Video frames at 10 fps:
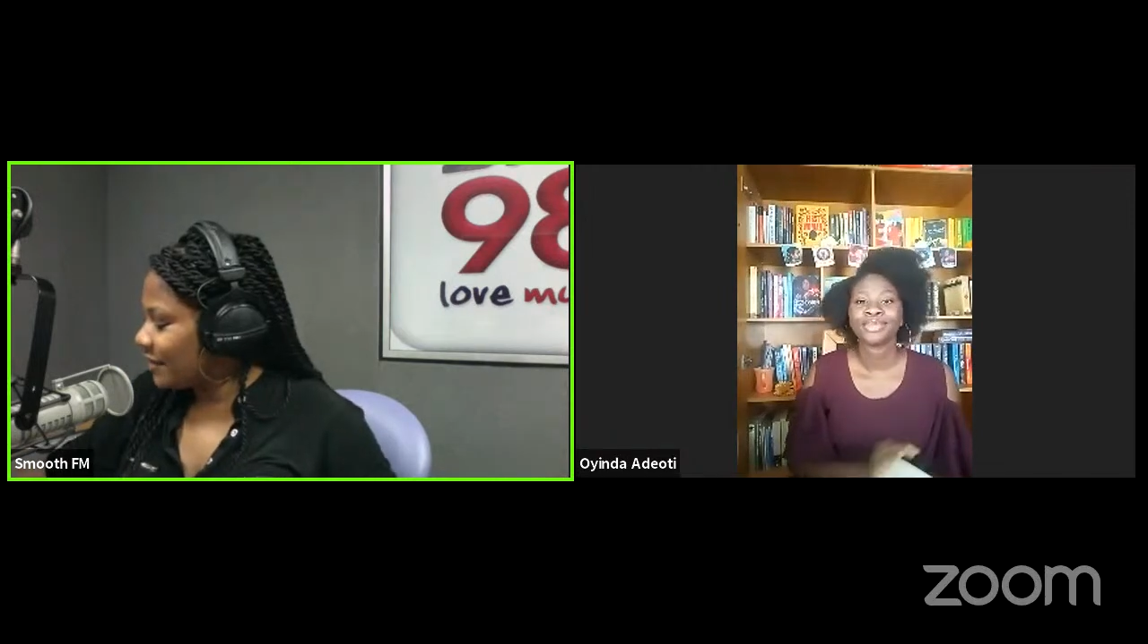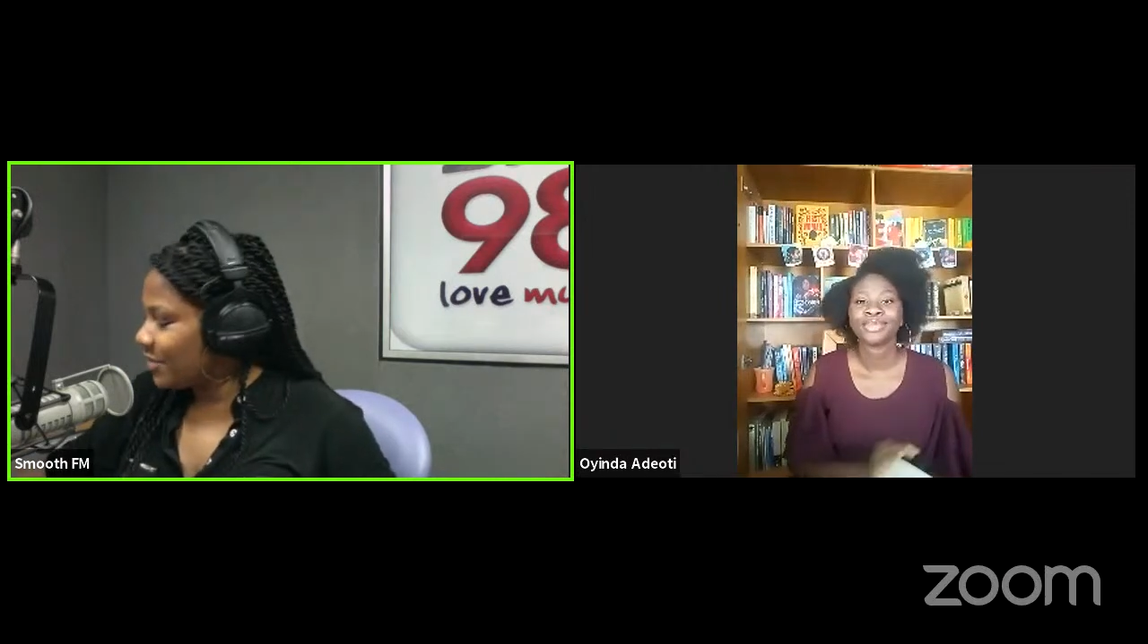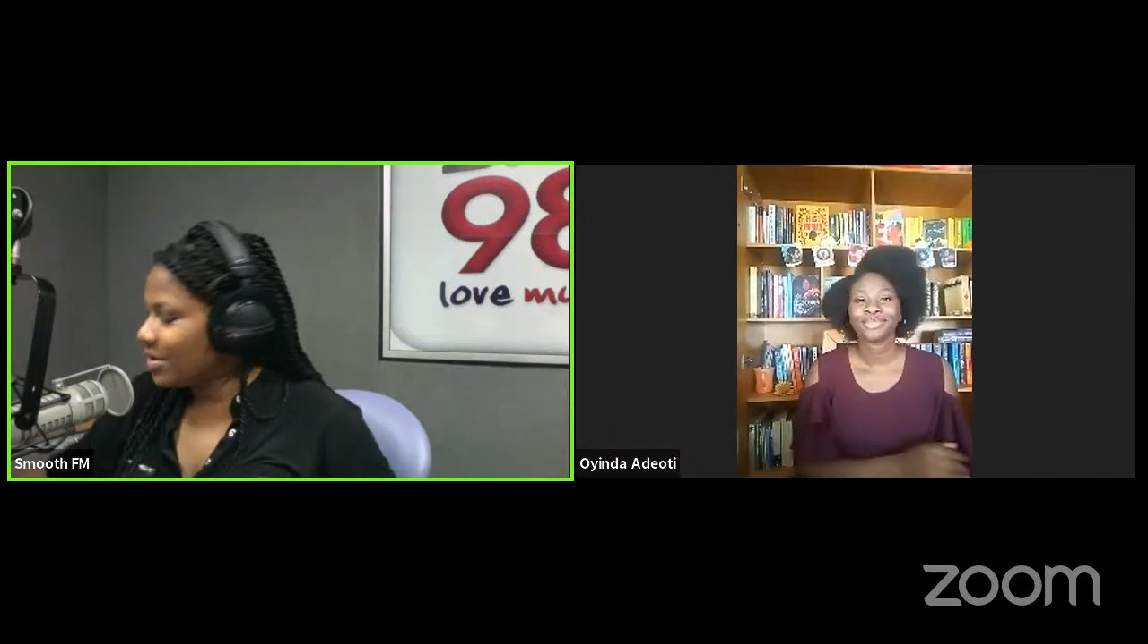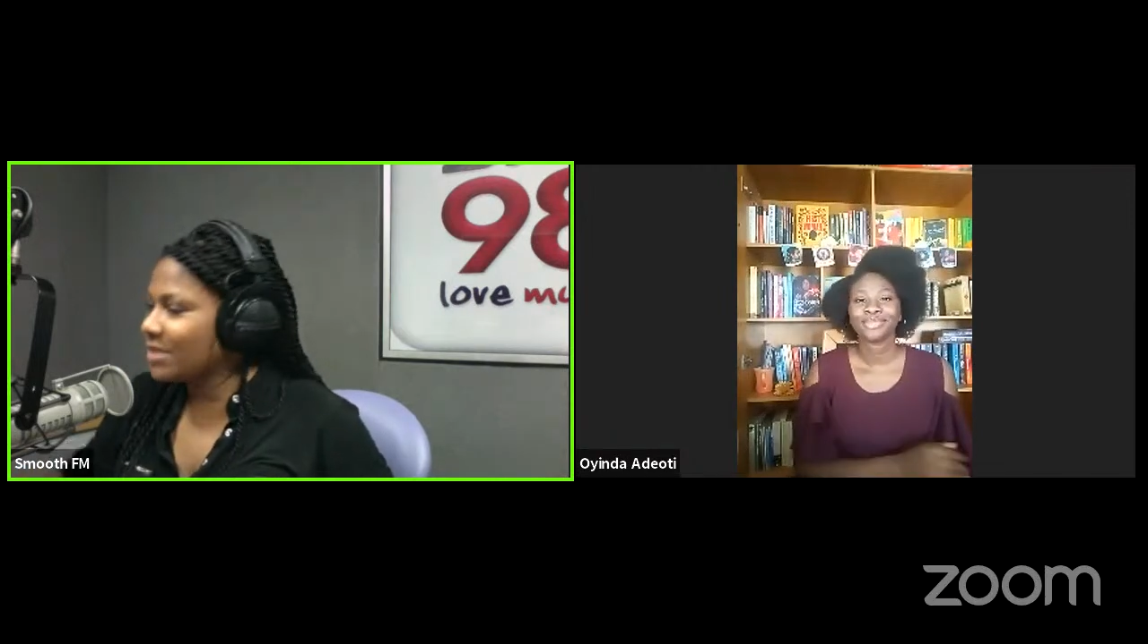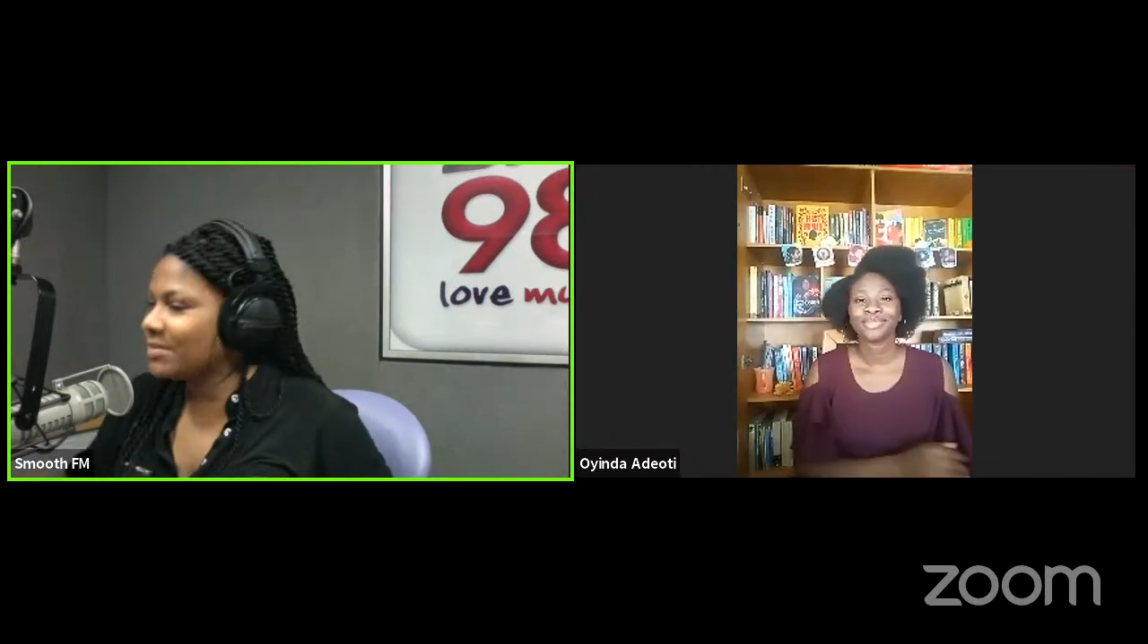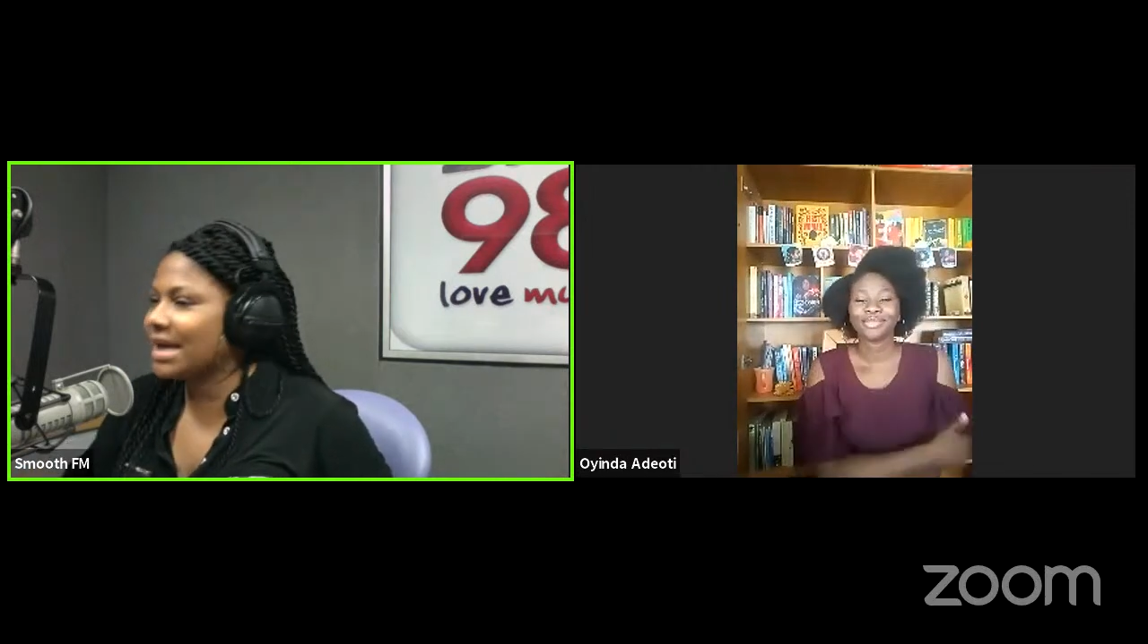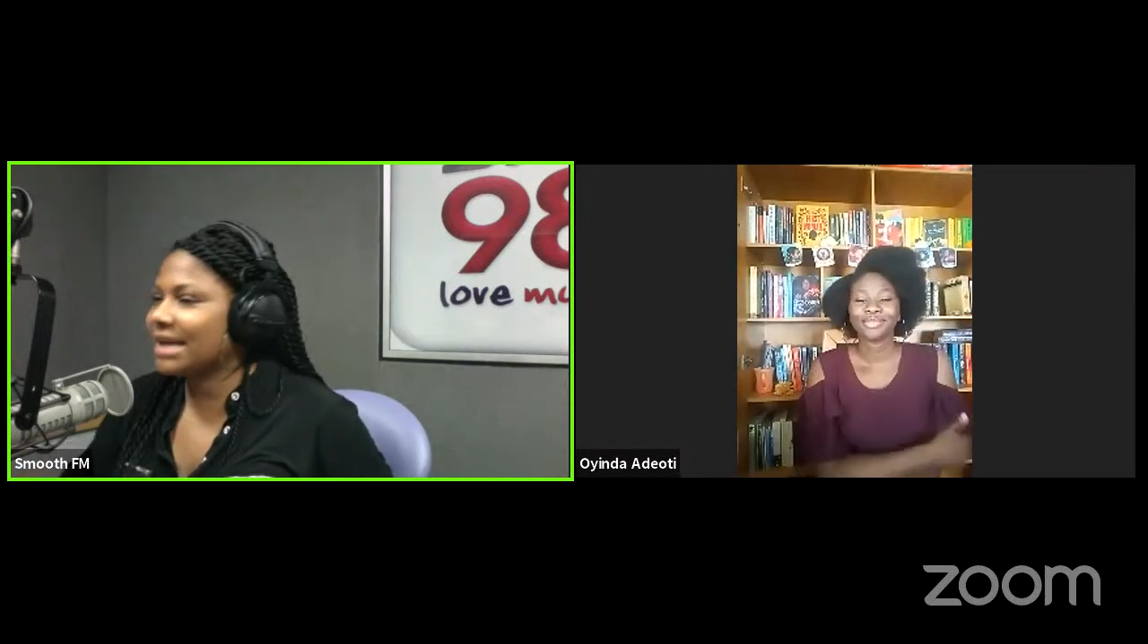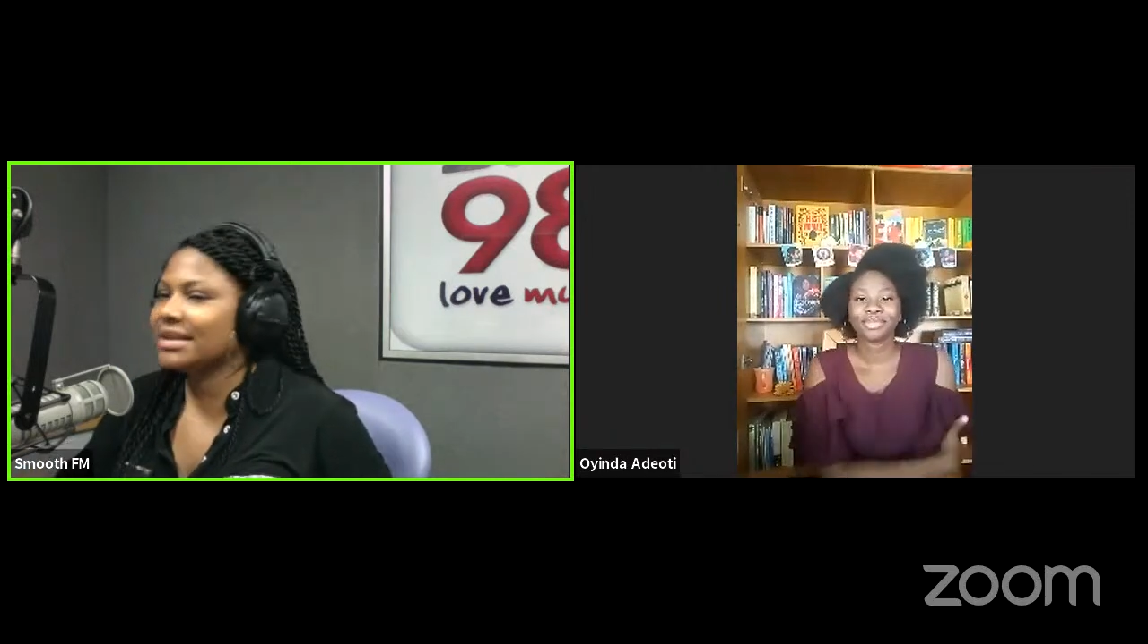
You're welcome back.